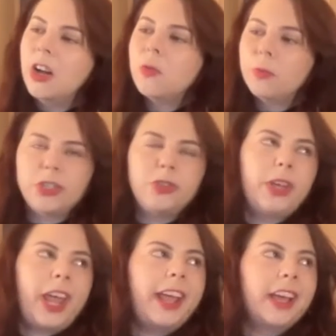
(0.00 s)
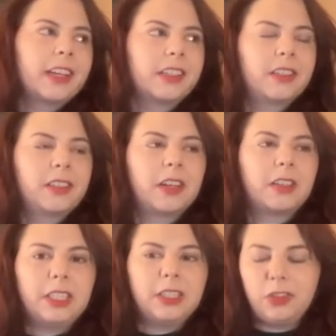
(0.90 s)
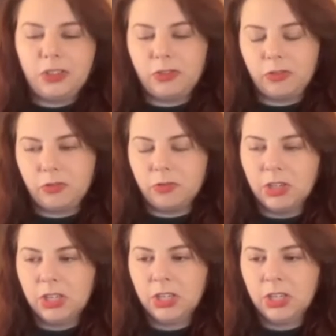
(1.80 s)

which you can't necessarily do